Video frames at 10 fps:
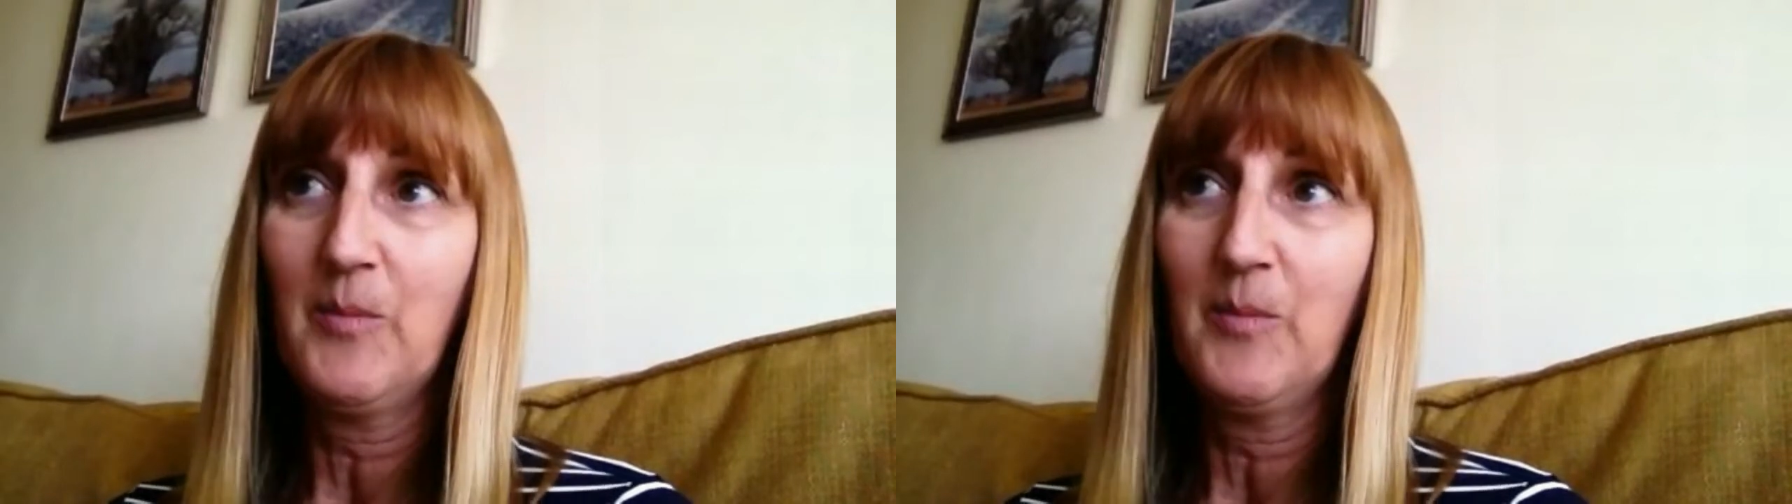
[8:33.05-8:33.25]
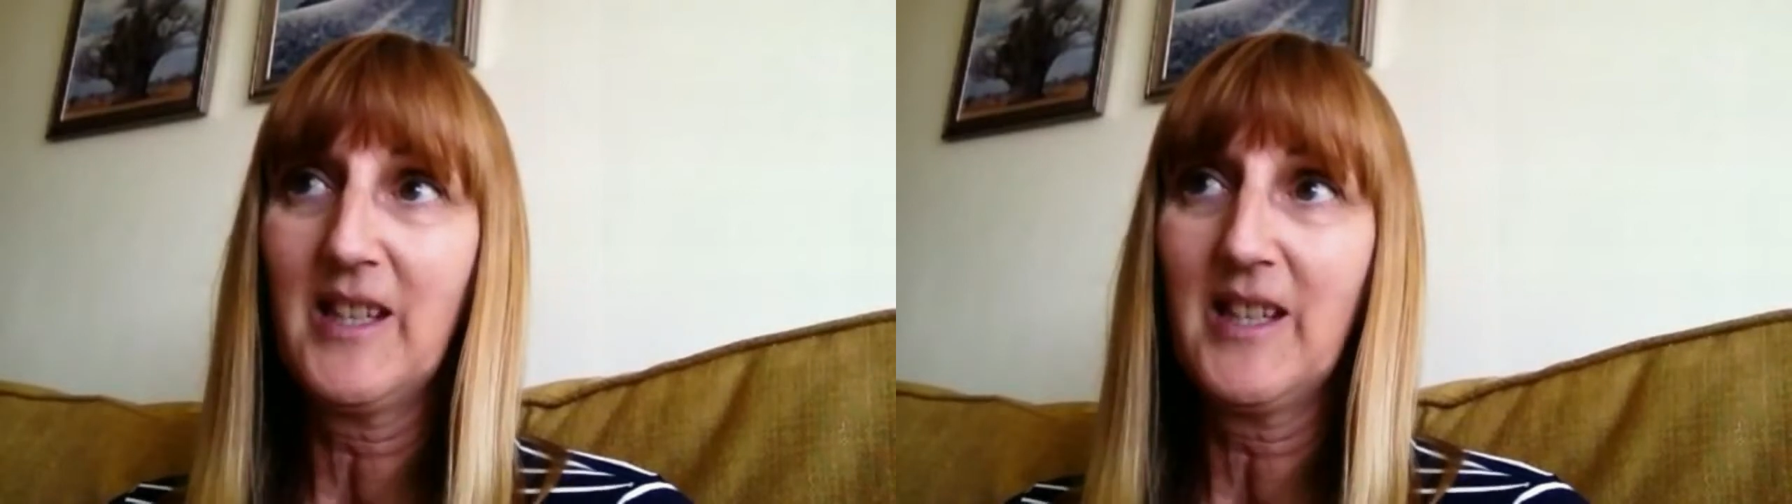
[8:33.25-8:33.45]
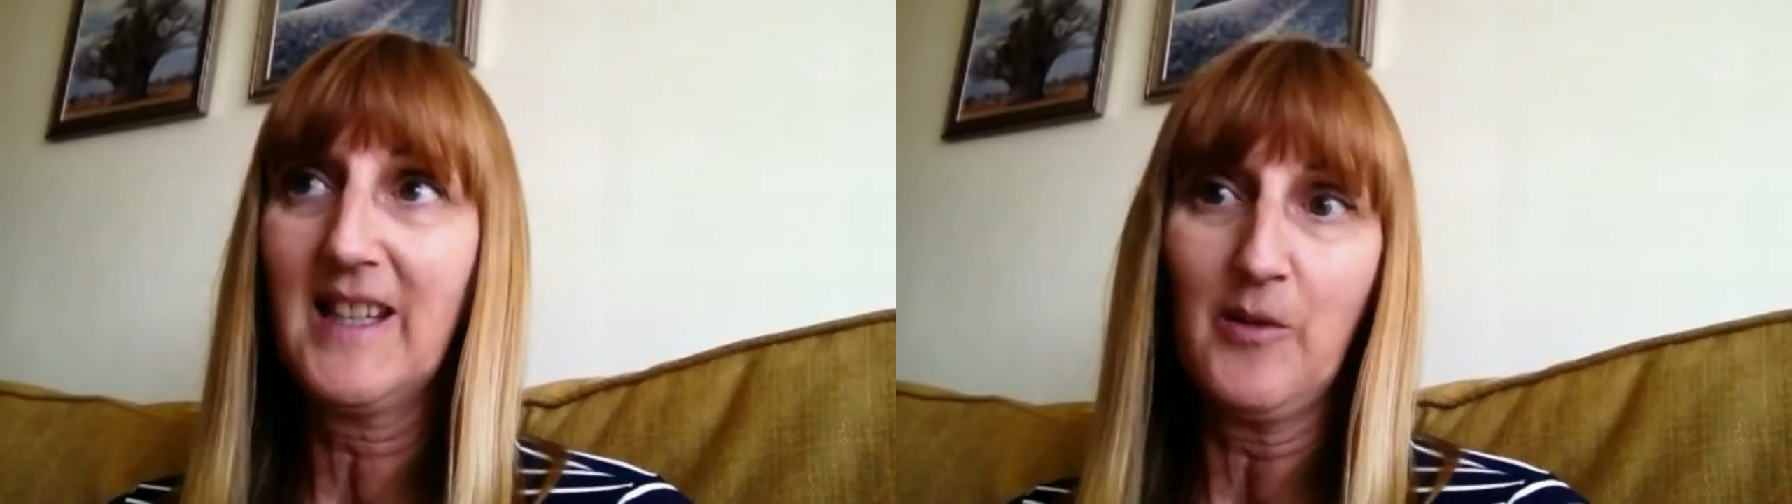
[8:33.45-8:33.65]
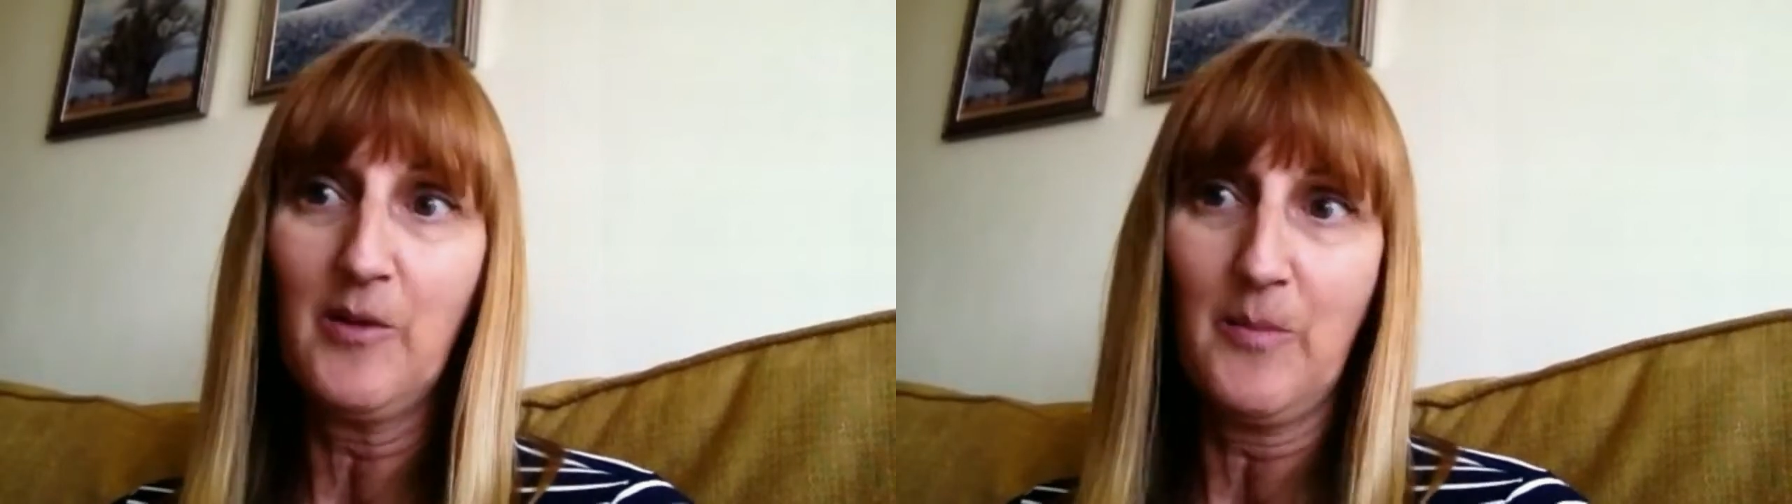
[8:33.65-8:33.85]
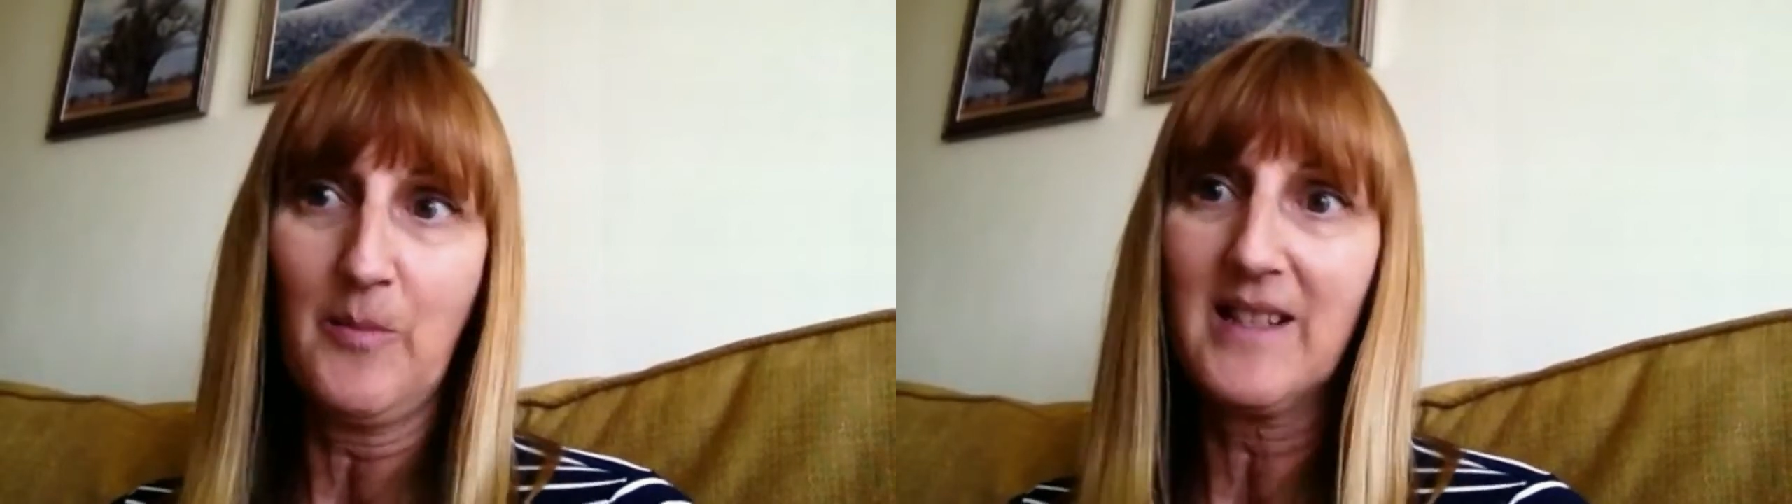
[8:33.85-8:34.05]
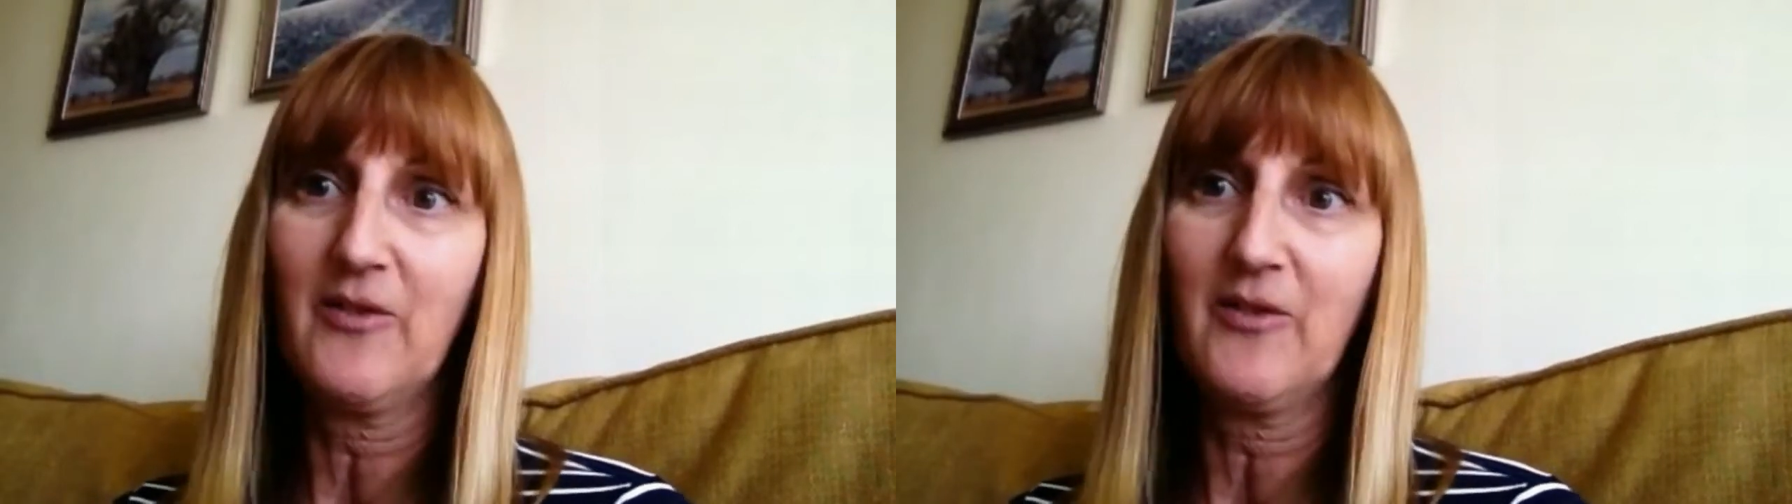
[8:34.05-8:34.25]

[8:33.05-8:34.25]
particularly the mask